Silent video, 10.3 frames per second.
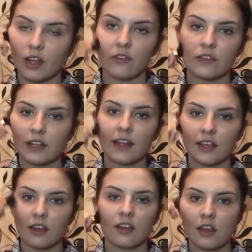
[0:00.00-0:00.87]
I feel
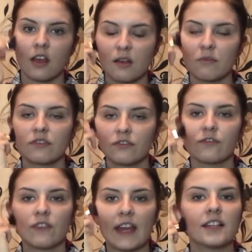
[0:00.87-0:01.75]
like my
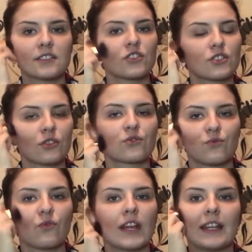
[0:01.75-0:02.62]
face just
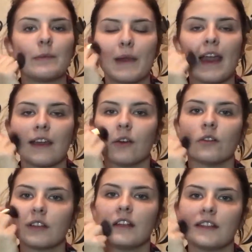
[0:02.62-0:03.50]
looks really
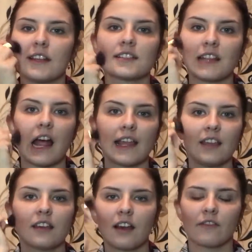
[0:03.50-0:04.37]
pale in this
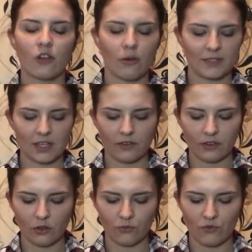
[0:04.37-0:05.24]
light. I've got myself
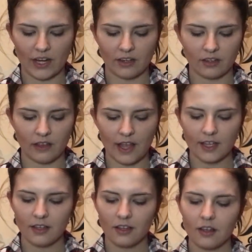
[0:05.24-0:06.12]
a little ring
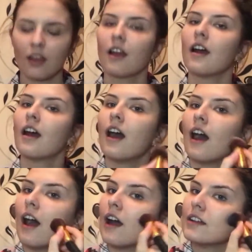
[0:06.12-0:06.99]
light
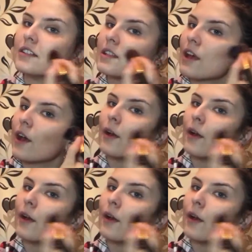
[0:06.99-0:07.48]
and